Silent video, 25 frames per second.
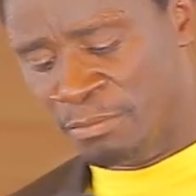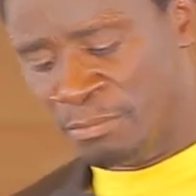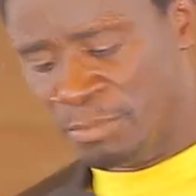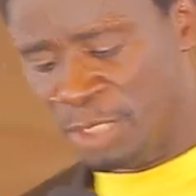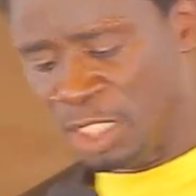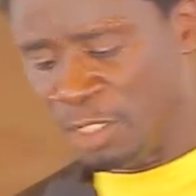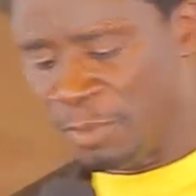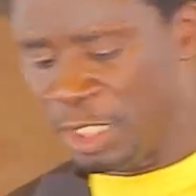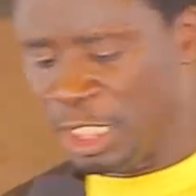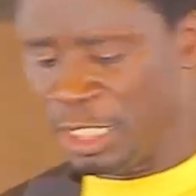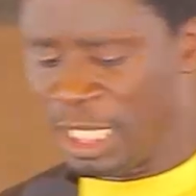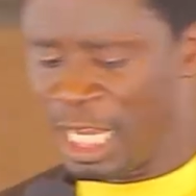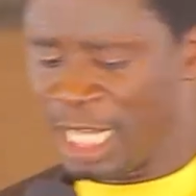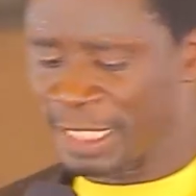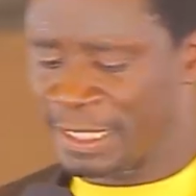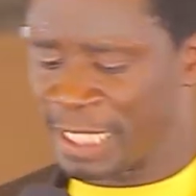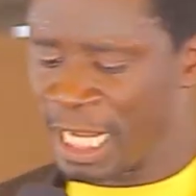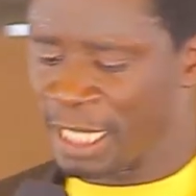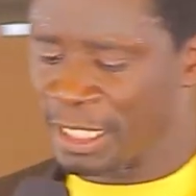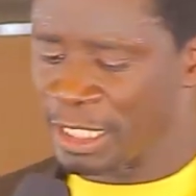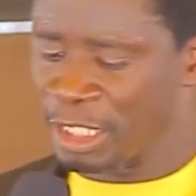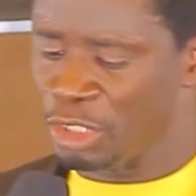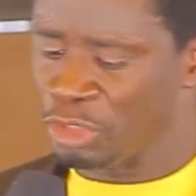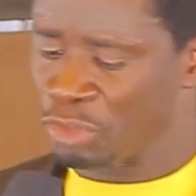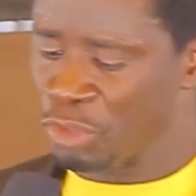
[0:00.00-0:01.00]
Minimum years
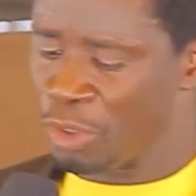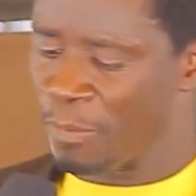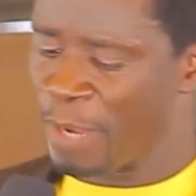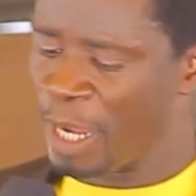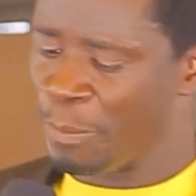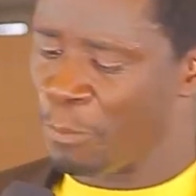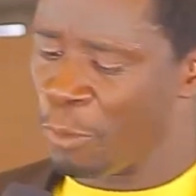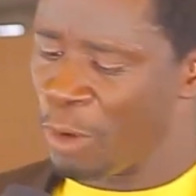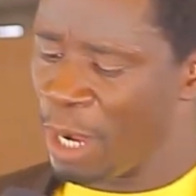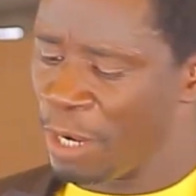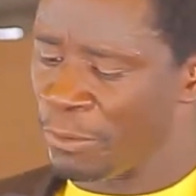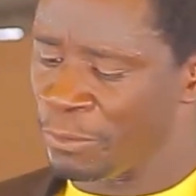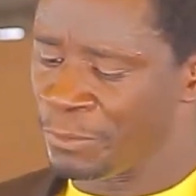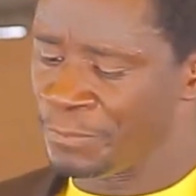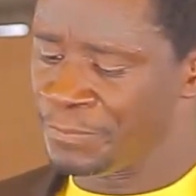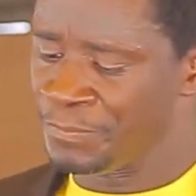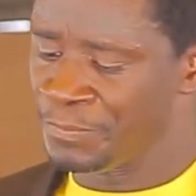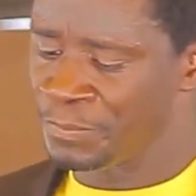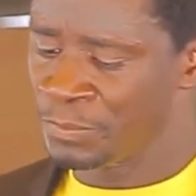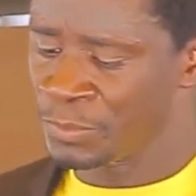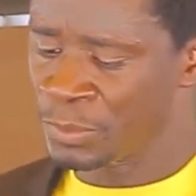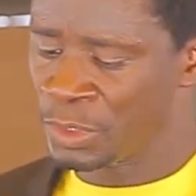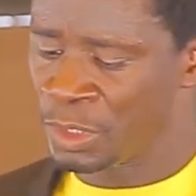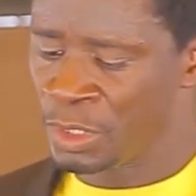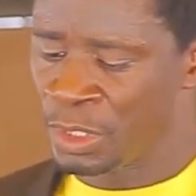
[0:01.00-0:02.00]
are Christ of Babwal.
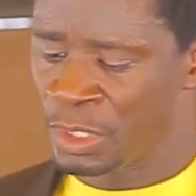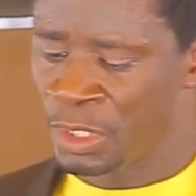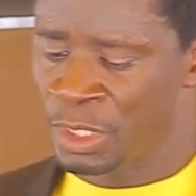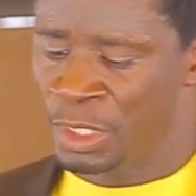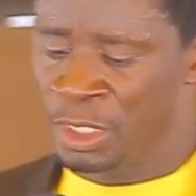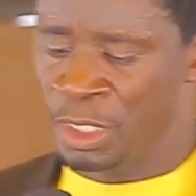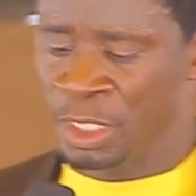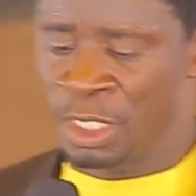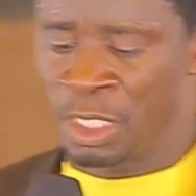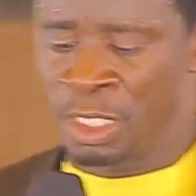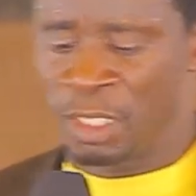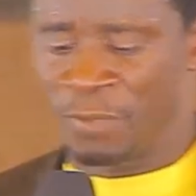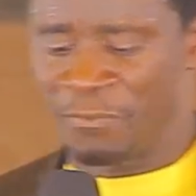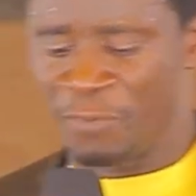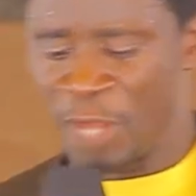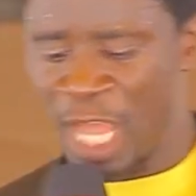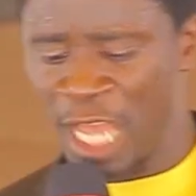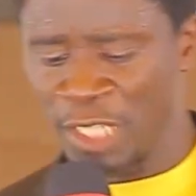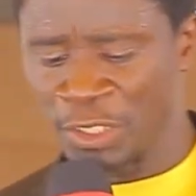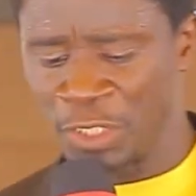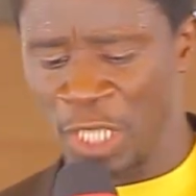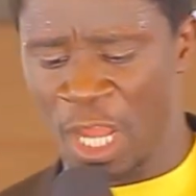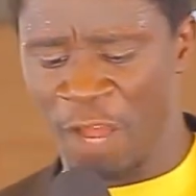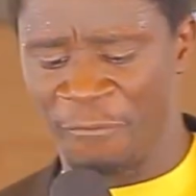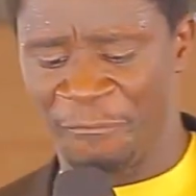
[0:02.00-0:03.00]

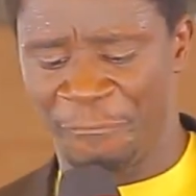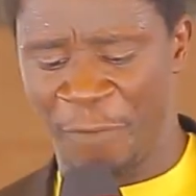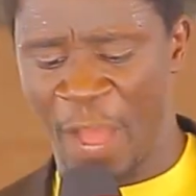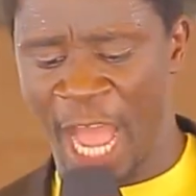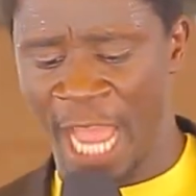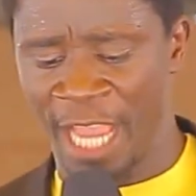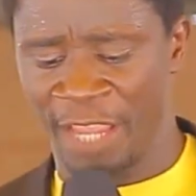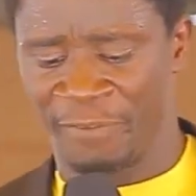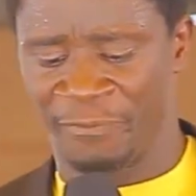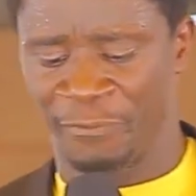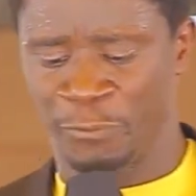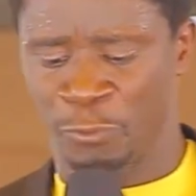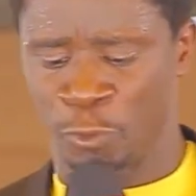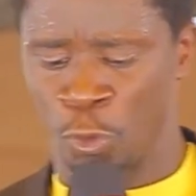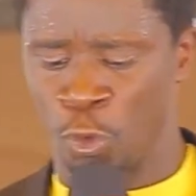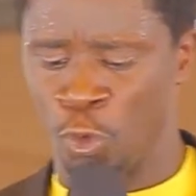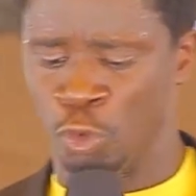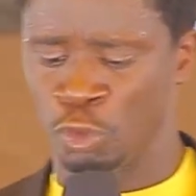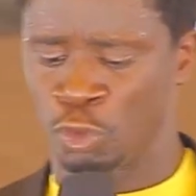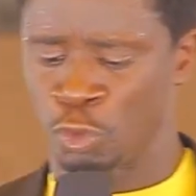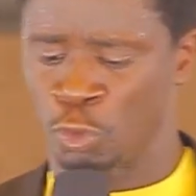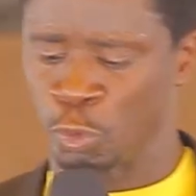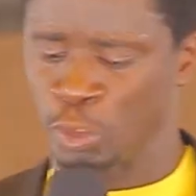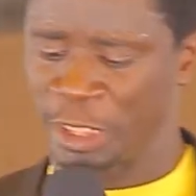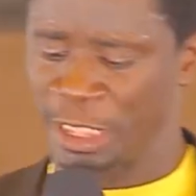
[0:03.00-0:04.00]
1 John
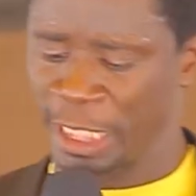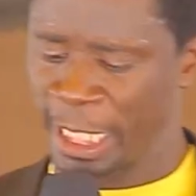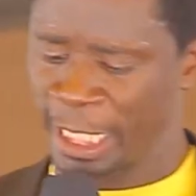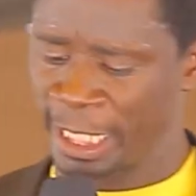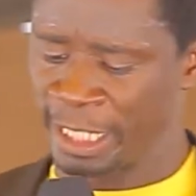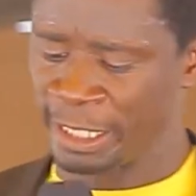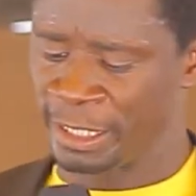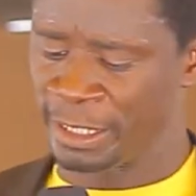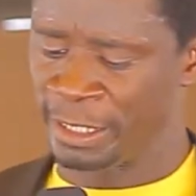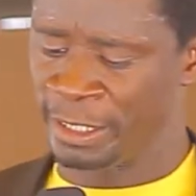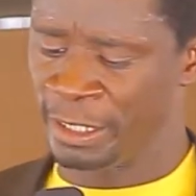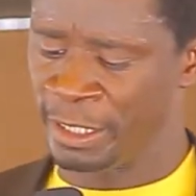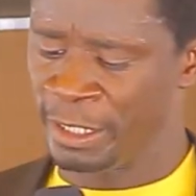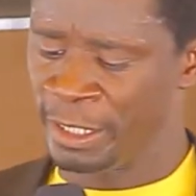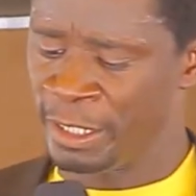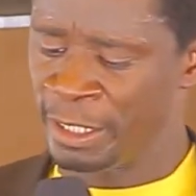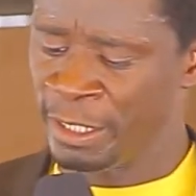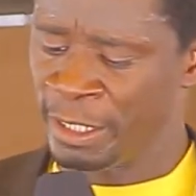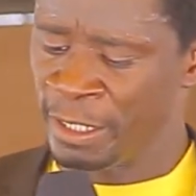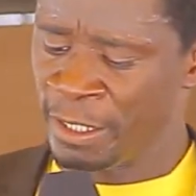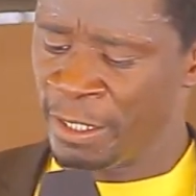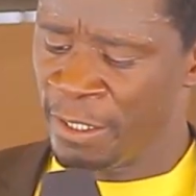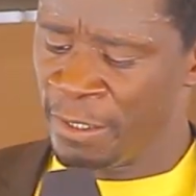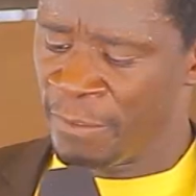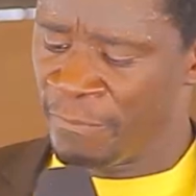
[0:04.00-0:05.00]
5:2-3.
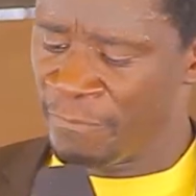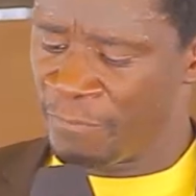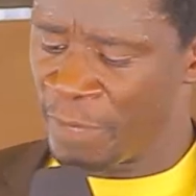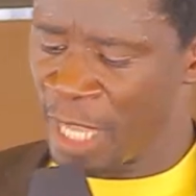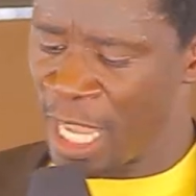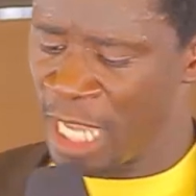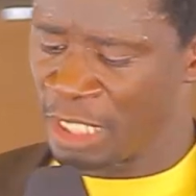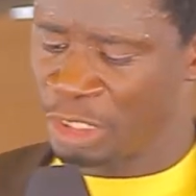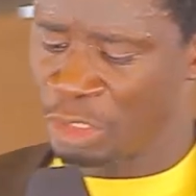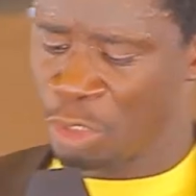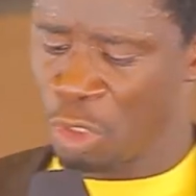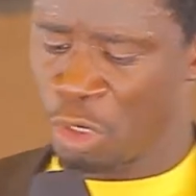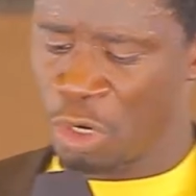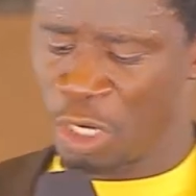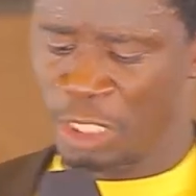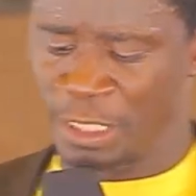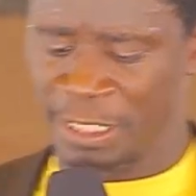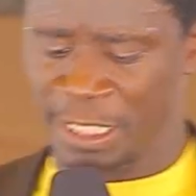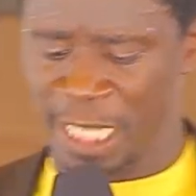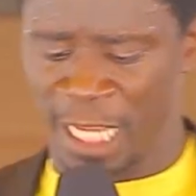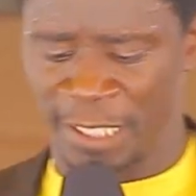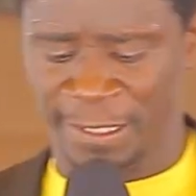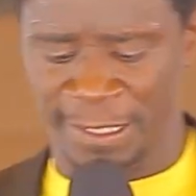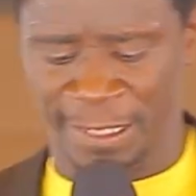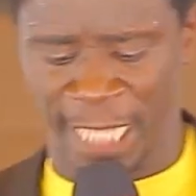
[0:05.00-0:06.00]
1
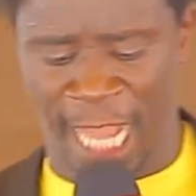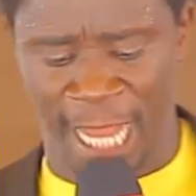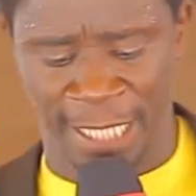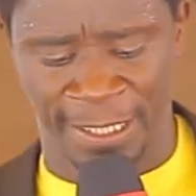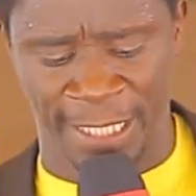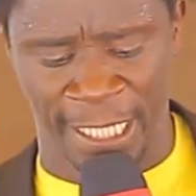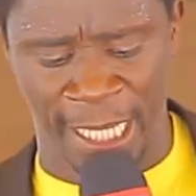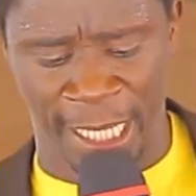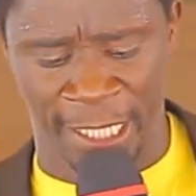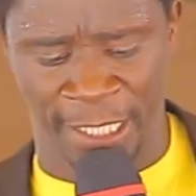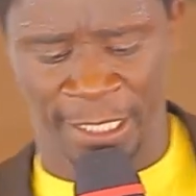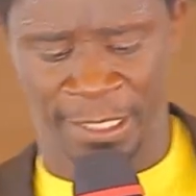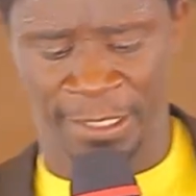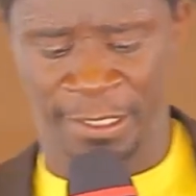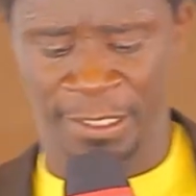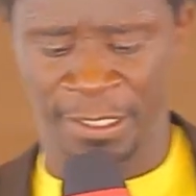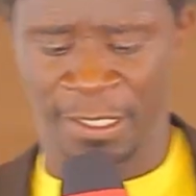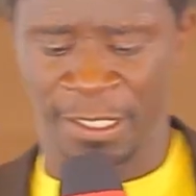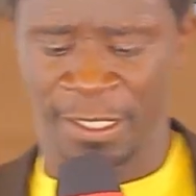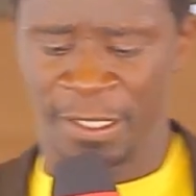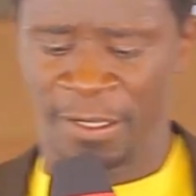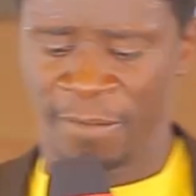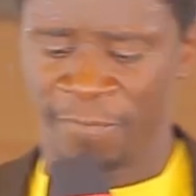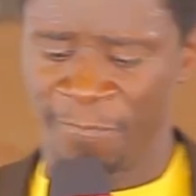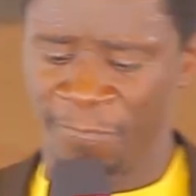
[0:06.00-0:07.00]
Corinthians
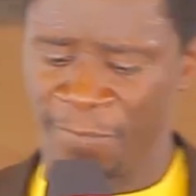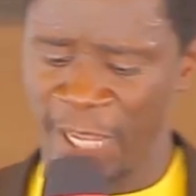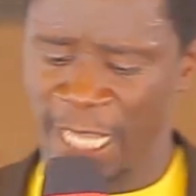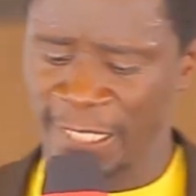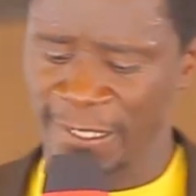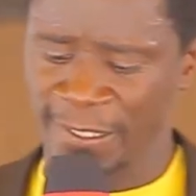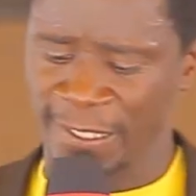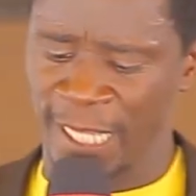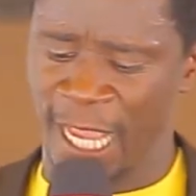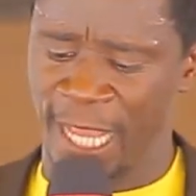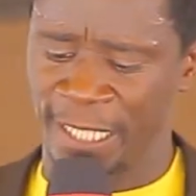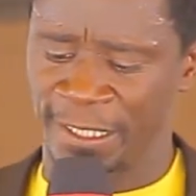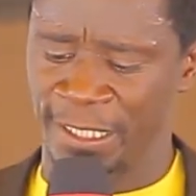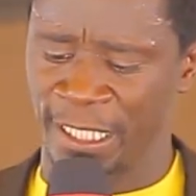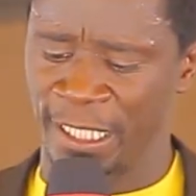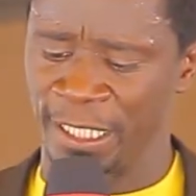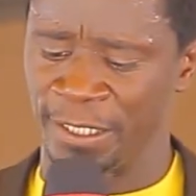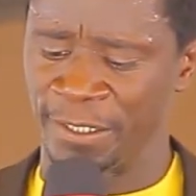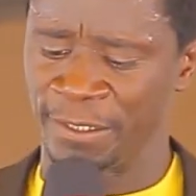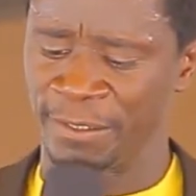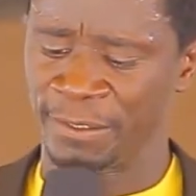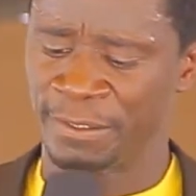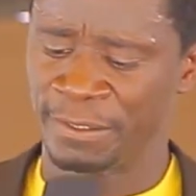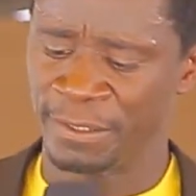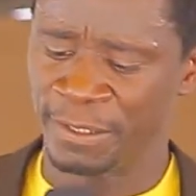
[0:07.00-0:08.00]

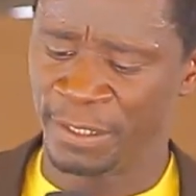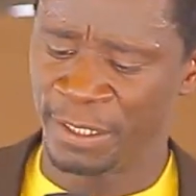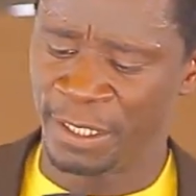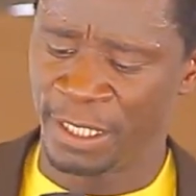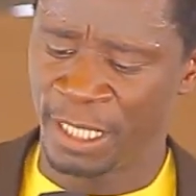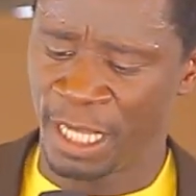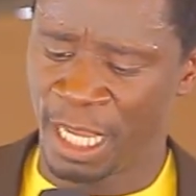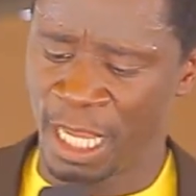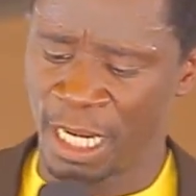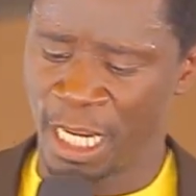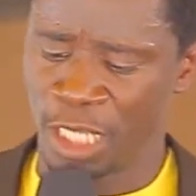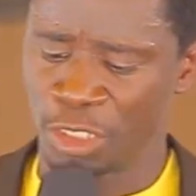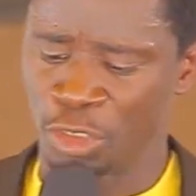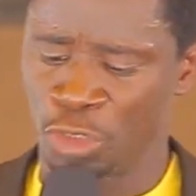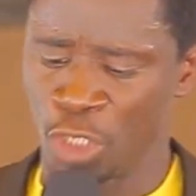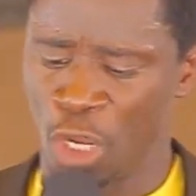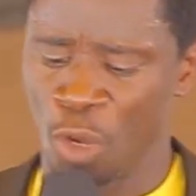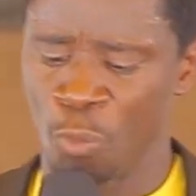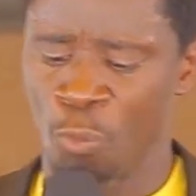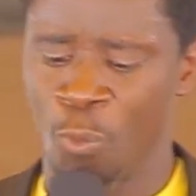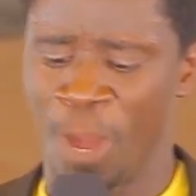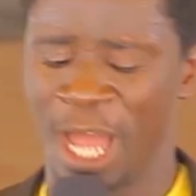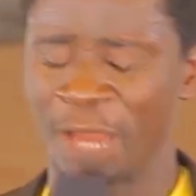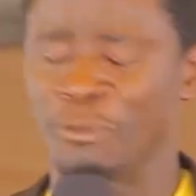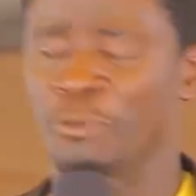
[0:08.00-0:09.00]
13:13. And a
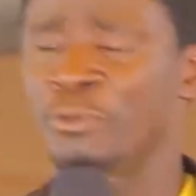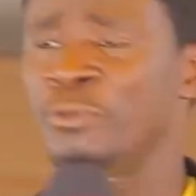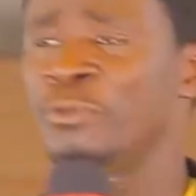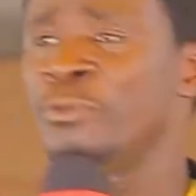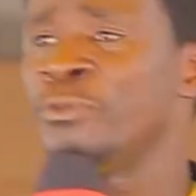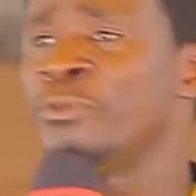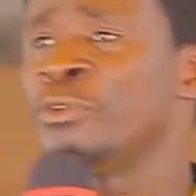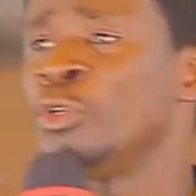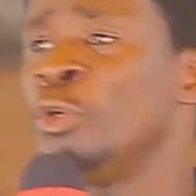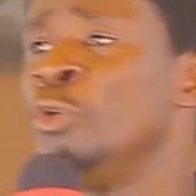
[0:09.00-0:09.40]
John 1:2.